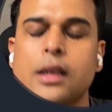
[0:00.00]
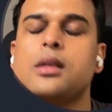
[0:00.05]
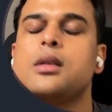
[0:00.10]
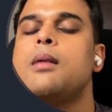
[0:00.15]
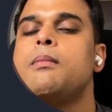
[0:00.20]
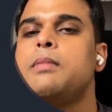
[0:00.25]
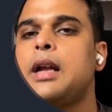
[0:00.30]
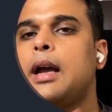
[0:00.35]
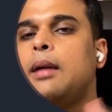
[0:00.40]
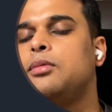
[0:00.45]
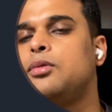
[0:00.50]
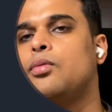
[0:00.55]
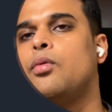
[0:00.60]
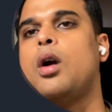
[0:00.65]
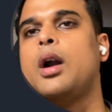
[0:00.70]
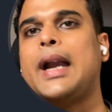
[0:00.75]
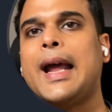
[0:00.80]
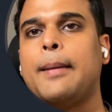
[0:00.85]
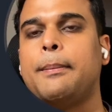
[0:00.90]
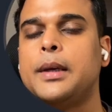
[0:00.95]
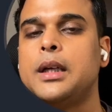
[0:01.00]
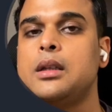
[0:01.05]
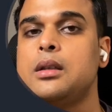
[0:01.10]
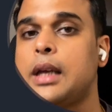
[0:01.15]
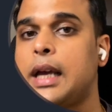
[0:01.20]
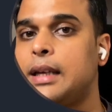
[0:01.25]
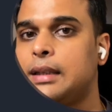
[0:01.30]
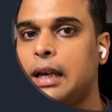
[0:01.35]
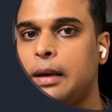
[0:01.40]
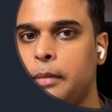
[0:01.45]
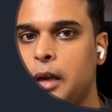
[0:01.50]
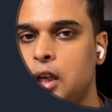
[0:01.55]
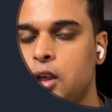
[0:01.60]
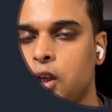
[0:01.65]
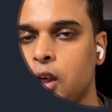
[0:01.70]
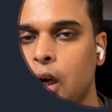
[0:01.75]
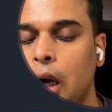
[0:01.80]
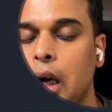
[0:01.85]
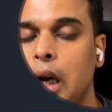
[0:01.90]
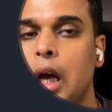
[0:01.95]
Sometimes what happens, as I
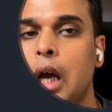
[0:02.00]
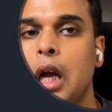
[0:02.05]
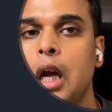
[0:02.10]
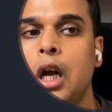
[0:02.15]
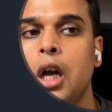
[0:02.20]
mentioned,